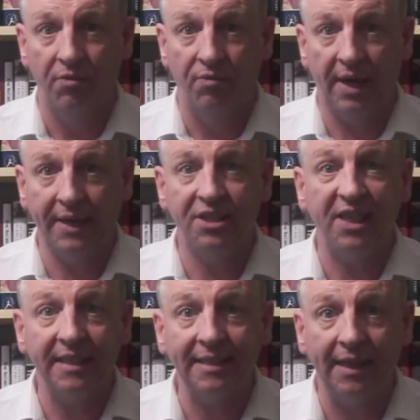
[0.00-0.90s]
right,
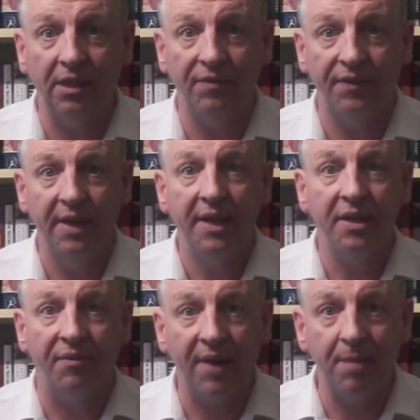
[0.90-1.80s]
to yourself,
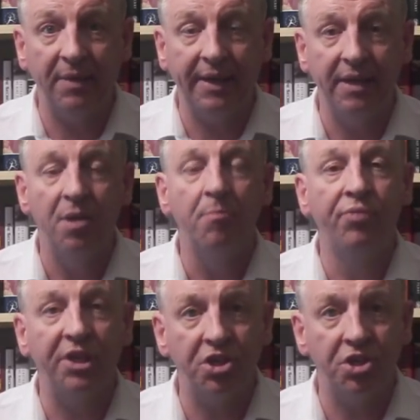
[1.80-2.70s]
your family,
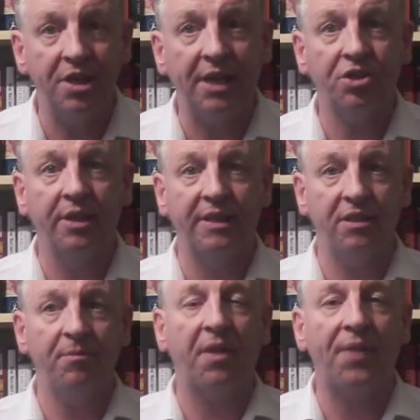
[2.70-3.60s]
British
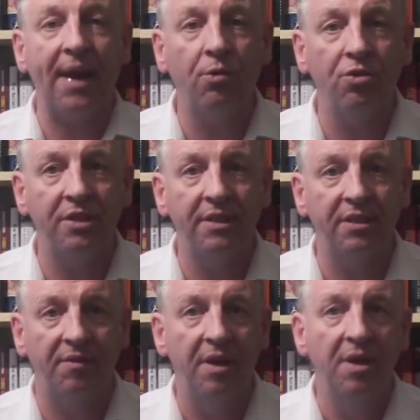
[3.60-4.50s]
nationalism, the
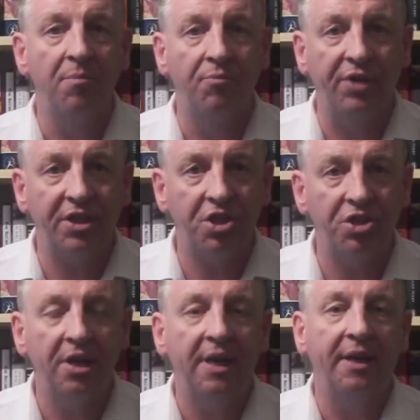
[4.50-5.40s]
thousands of
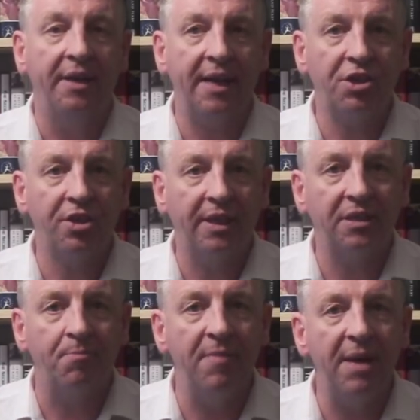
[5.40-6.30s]
British
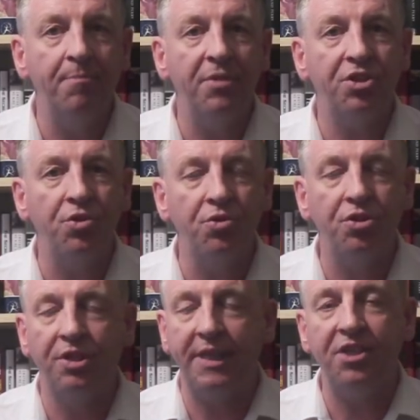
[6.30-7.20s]
nationalist members
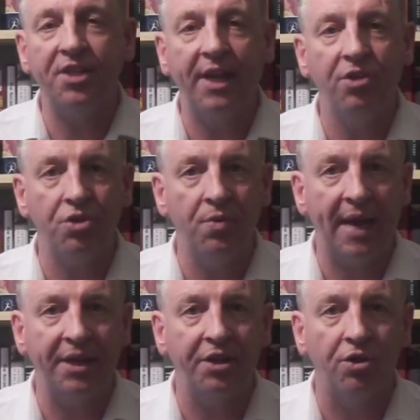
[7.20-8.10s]
whose details you
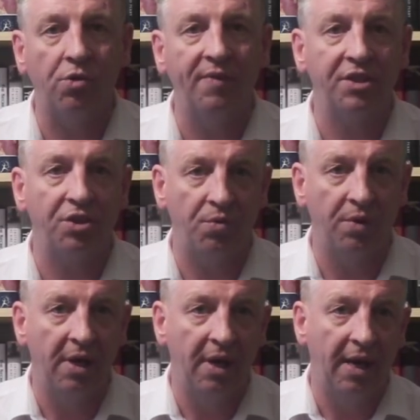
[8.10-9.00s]
handed over
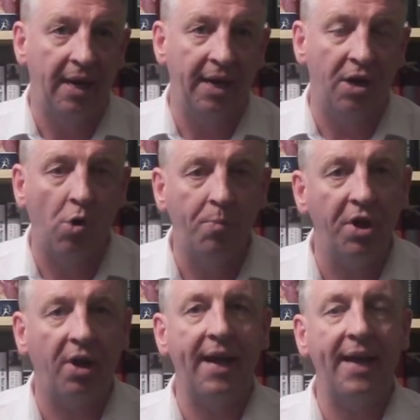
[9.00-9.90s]
to I Hope
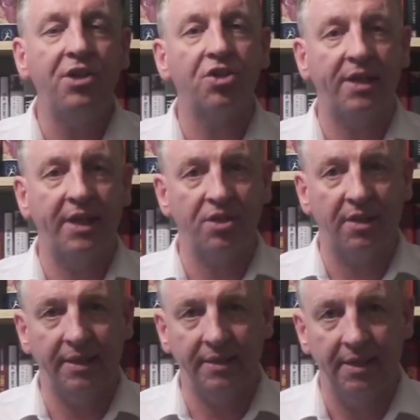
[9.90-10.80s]
Not Hate
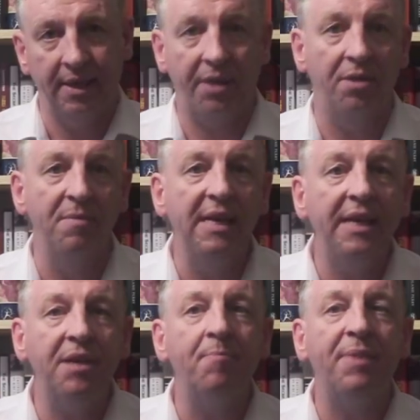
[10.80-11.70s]
Searchlight, and the
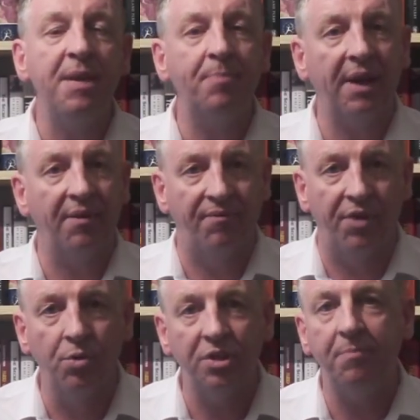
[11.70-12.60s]
million people have
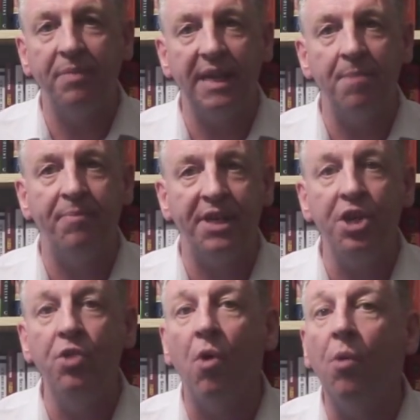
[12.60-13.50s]
voted BNP.
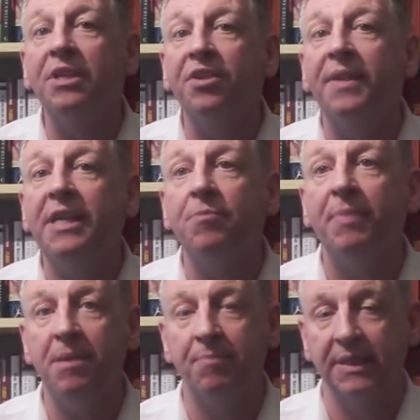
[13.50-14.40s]
You owe it to these
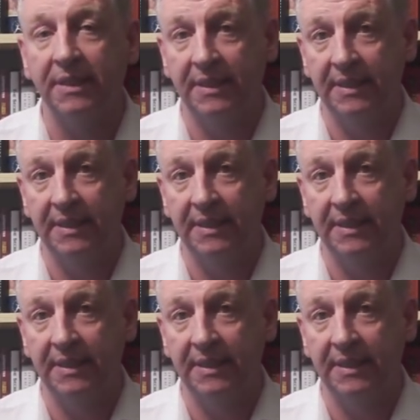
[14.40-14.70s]
people.